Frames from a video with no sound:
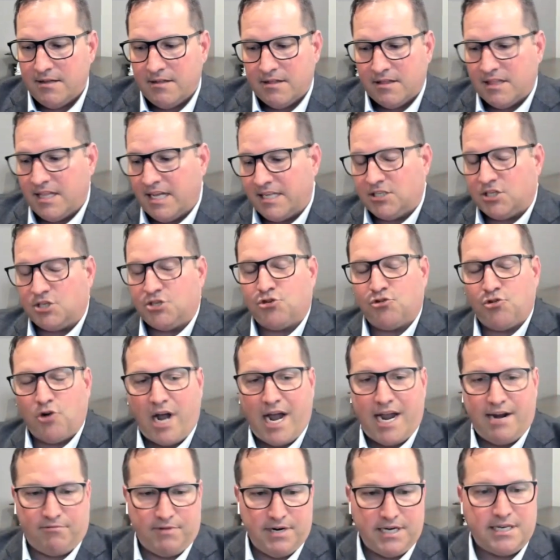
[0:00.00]
Let's try
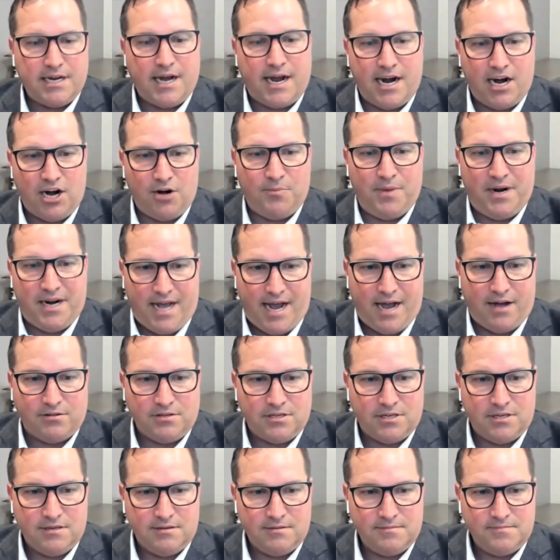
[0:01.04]
retirement out.
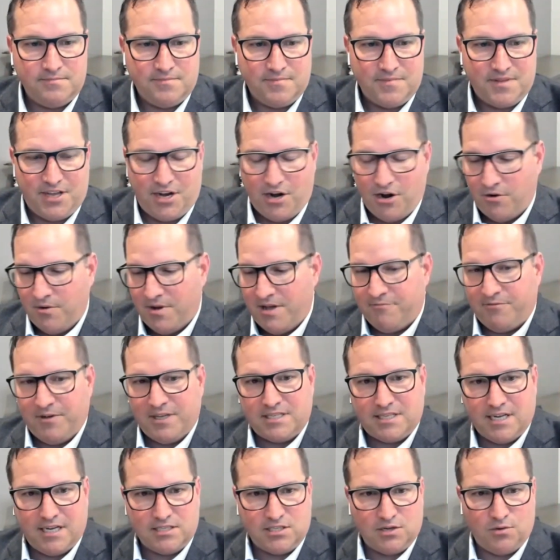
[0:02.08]
If it
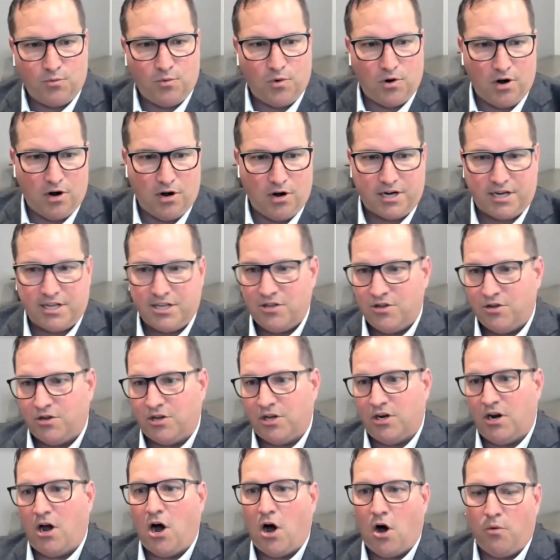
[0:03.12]
doesn't work, you can
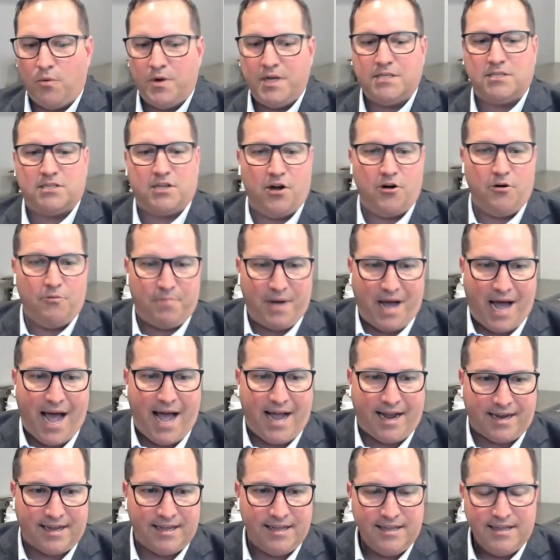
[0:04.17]
always go
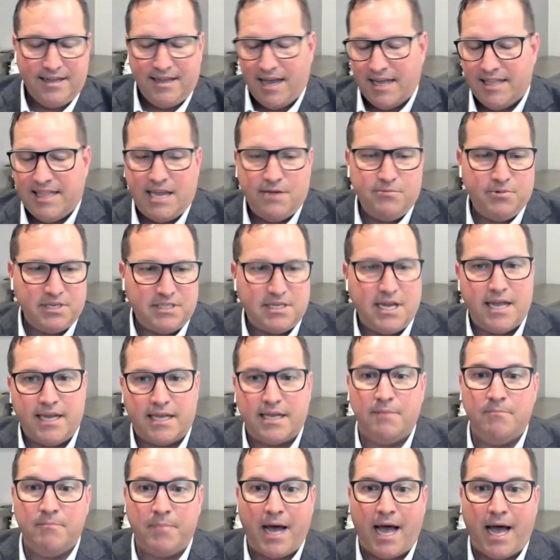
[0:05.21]
back. And they would take
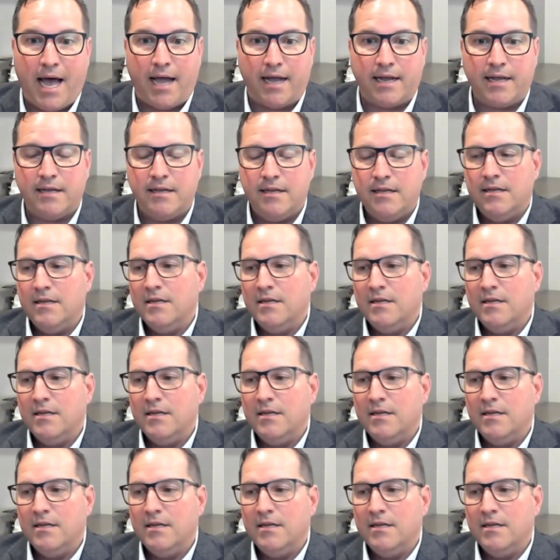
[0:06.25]
him back.